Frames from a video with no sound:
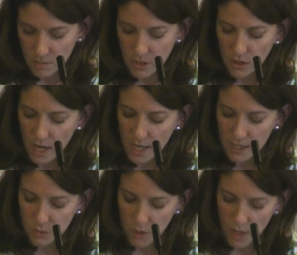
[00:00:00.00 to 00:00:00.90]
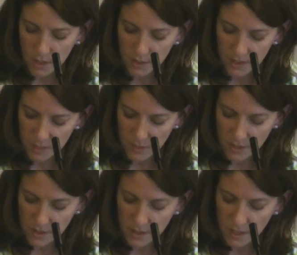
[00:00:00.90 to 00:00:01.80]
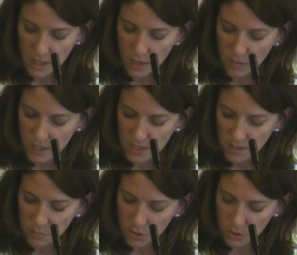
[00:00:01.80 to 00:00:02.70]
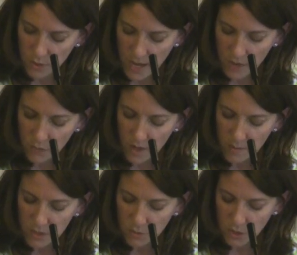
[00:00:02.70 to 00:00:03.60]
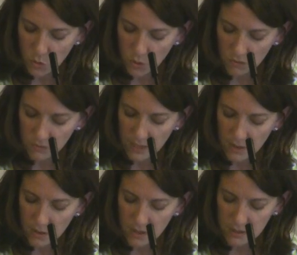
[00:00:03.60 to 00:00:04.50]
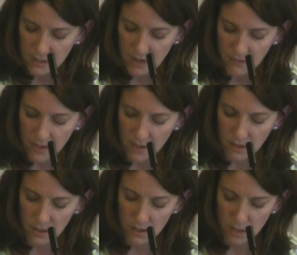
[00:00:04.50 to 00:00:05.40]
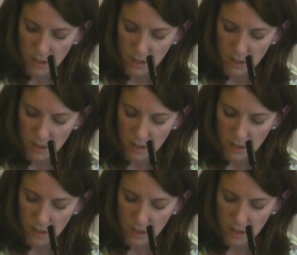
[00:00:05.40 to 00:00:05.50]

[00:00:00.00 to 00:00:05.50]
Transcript: but her eyes were all Elizabeth, and a resting blue halfway between cornflower and sapphire.